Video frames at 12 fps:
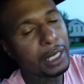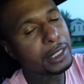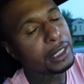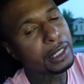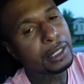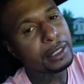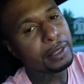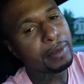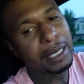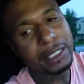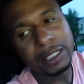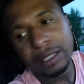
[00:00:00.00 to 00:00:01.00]
I should have looked at
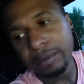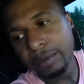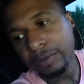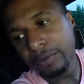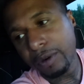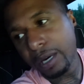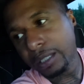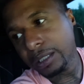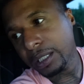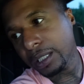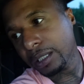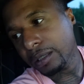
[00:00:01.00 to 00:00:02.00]
my shit before I
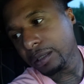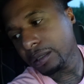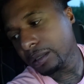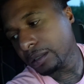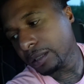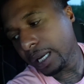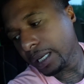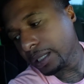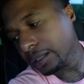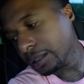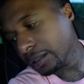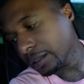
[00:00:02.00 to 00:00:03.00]
took it. Like,
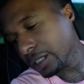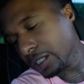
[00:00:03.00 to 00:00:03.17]
it's